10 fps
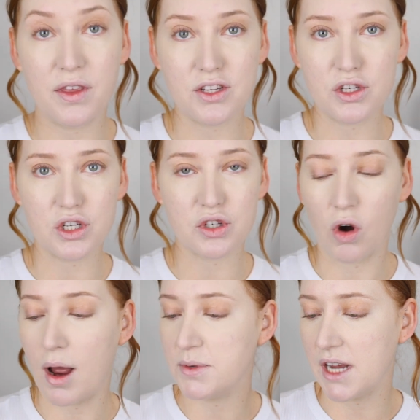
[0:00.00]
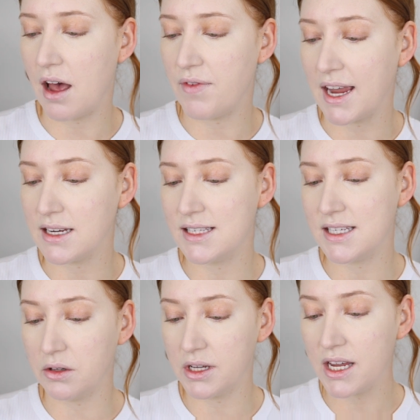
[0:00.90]
this is described to have a
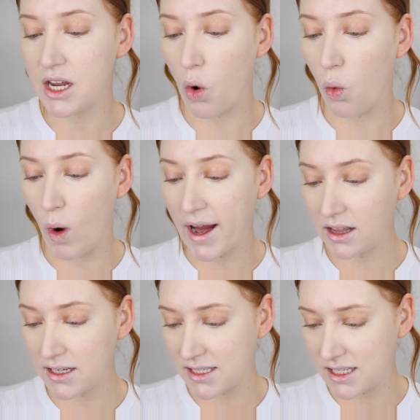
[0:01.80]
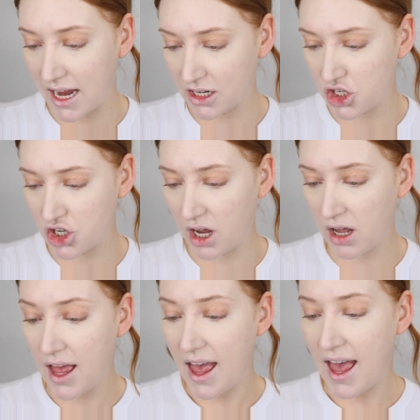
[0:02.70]
silky, weightless
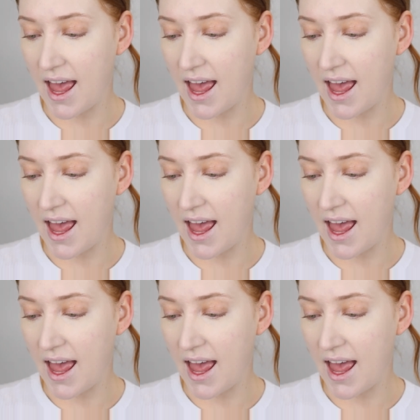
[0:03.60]
texture,